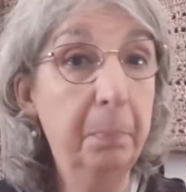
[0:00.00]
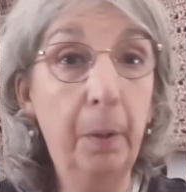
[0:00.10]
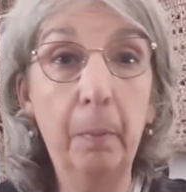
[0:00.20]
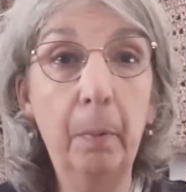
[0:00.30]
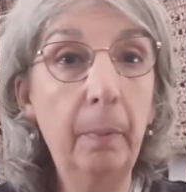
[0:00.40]

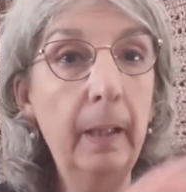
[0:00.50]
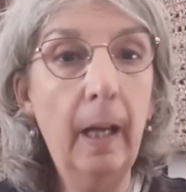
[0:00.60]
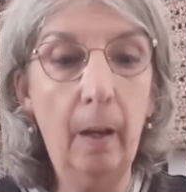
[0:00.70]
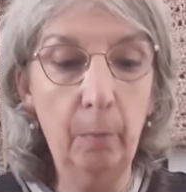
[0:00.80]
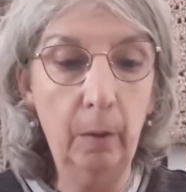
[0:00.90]

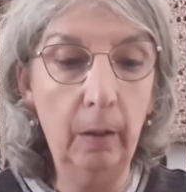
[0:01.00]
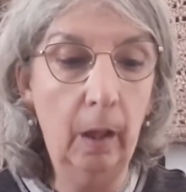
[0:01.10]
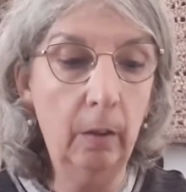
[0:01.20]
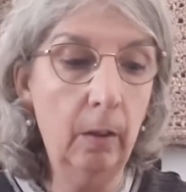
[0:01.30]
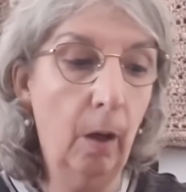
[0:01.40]
Probably I will
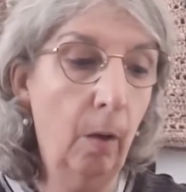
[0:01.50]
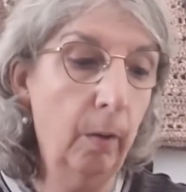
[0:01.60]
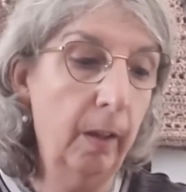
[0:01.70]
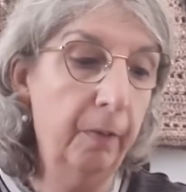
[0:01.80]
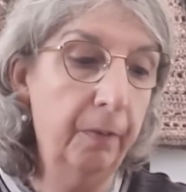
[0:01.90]
not
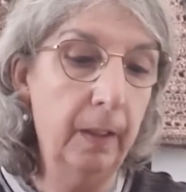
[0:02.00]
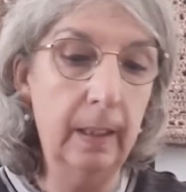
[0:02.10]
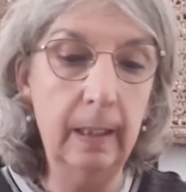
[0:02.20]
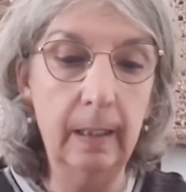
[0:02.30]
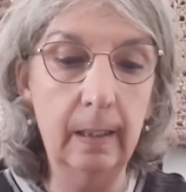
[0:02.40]
know if
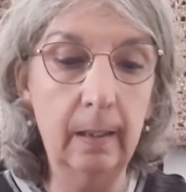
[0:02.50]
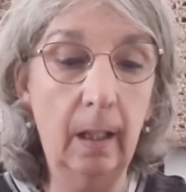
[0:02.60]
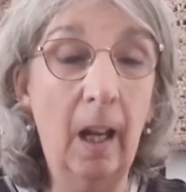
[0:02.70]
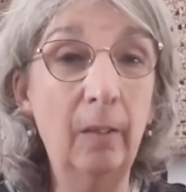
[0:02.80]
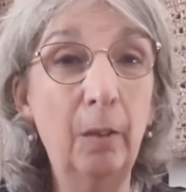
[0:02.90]
this is
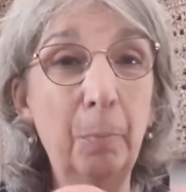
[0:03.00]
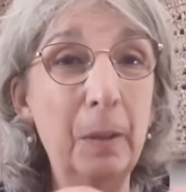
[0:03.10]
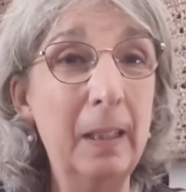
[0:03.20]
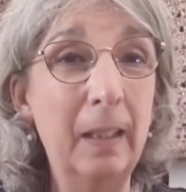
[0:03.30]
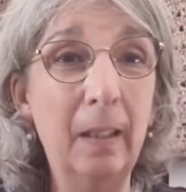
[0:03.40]
100%
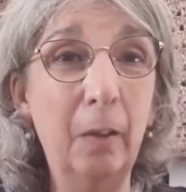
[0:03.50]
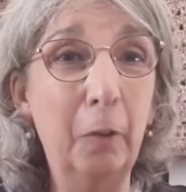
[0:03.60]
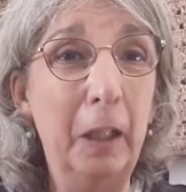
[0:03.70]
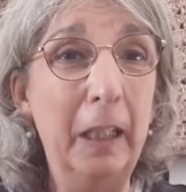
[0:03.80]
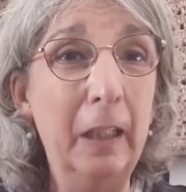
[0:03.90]

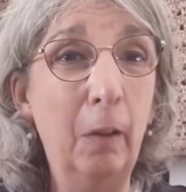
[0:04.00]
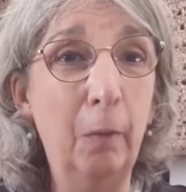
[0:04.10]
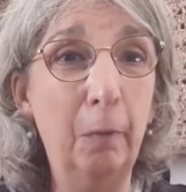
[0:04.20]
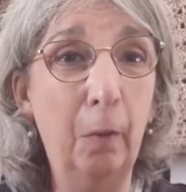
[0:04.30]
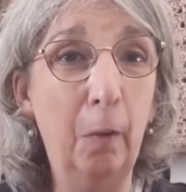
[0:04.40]
acrylic
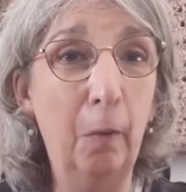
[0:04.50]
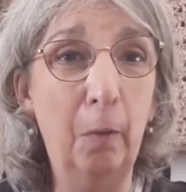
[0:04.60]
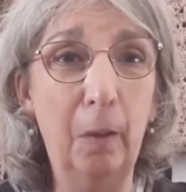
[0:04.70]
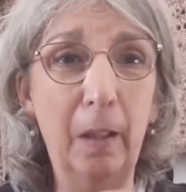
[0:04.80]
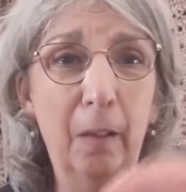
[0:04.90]

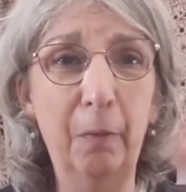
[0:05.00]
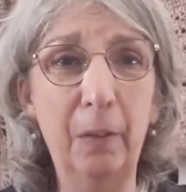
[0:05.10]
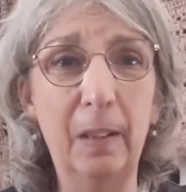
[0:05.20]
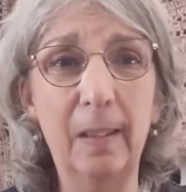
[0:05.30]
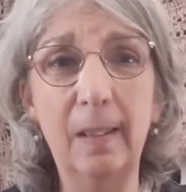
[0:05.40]
or if
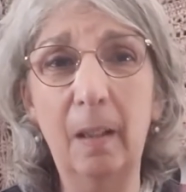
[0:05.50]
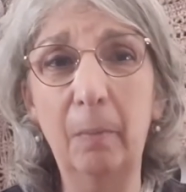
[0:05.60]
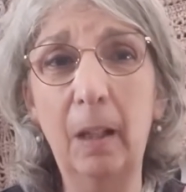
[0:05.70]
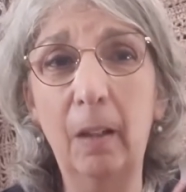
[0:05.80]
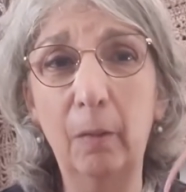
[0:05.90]
it's
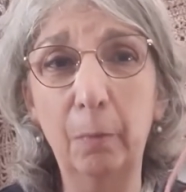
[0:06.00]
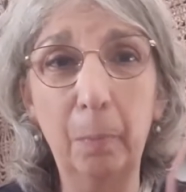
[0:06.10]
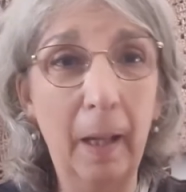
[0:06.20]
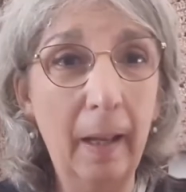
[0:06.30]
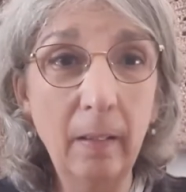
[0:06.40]
some kind of
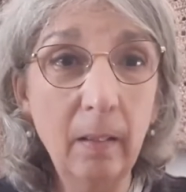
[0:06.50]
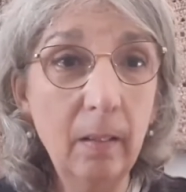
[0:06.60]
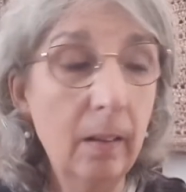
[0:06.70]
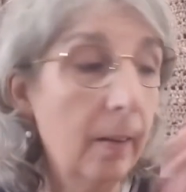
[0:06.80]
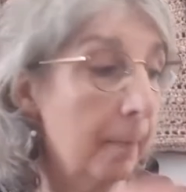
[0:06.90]
blend.
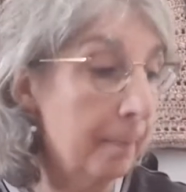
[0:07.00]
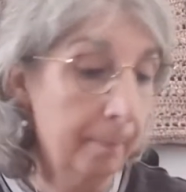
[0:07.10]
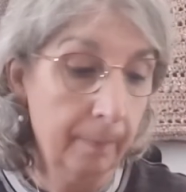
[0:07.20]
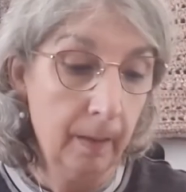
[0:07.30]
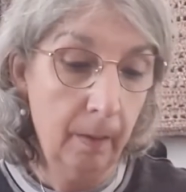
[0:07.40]

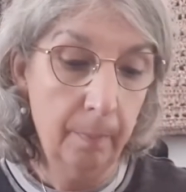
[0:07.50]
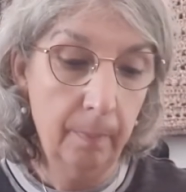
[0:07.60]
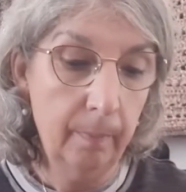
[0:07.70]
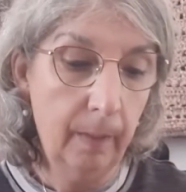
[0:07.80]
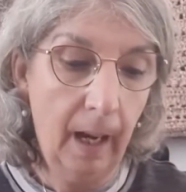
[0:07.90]

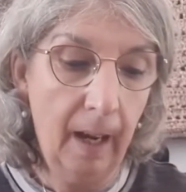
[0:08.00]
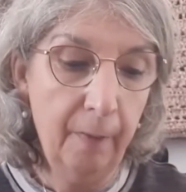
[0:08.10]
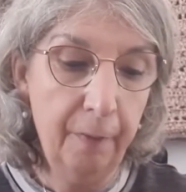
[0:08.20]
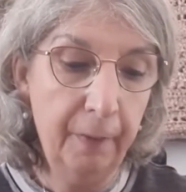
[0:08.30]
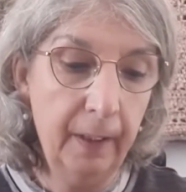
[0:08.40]

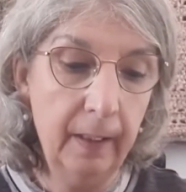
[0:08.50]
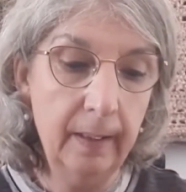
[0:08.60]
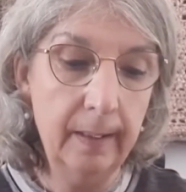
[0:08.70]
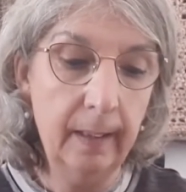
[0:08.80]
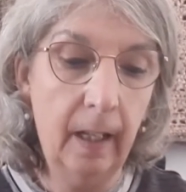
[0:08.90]
I feel
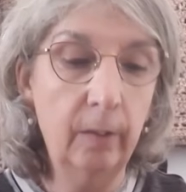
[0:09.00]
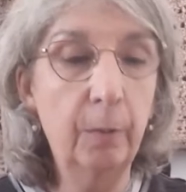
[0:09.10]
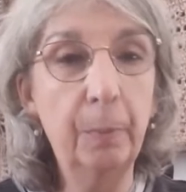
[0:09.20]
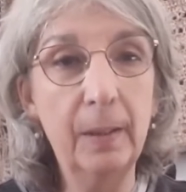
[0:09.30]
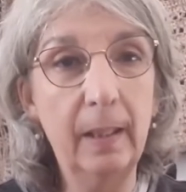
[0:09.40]
it's
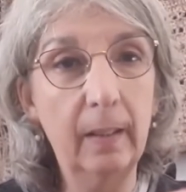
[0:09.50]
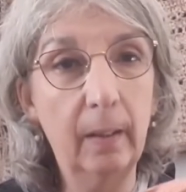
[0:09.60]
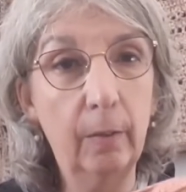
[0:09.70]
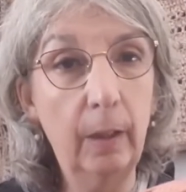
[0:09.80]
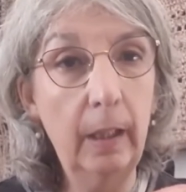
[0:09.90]
100%
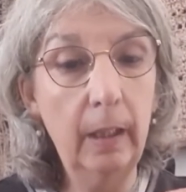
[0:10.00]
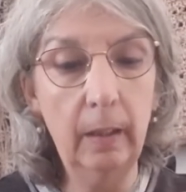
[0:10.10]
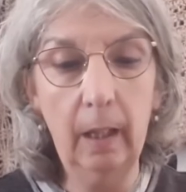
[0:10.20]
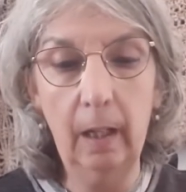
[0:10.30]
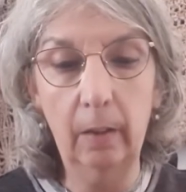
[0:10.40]
acrylic.
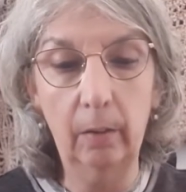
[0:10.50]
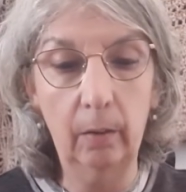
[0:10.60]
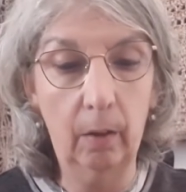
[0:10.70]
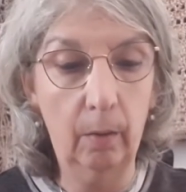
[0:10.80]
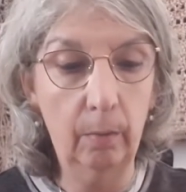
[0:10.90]
I
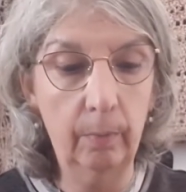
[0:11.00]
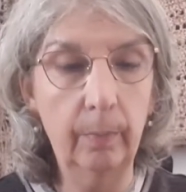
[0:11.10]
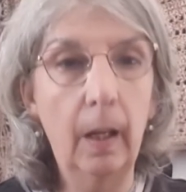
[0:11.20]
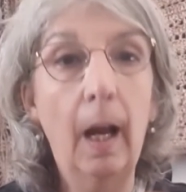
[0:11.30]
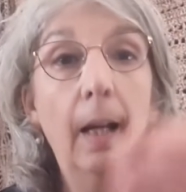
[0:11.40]
don't know.
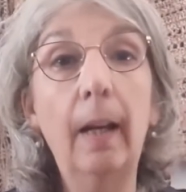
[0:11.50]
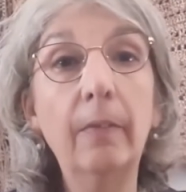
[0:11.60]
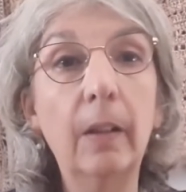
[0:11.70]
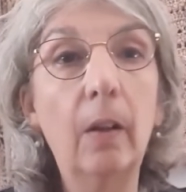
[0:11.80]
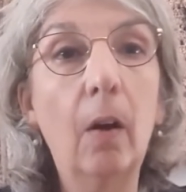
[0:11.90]
I
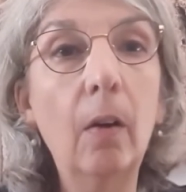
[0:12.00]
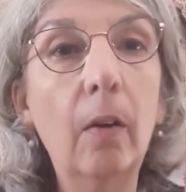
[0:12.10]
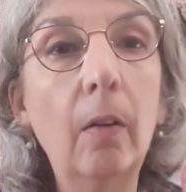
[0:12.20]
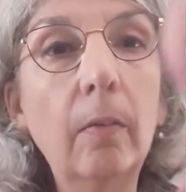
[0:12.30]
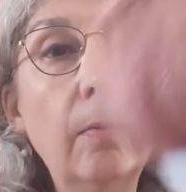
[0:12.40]
love the
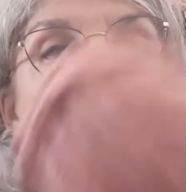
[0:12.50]
color.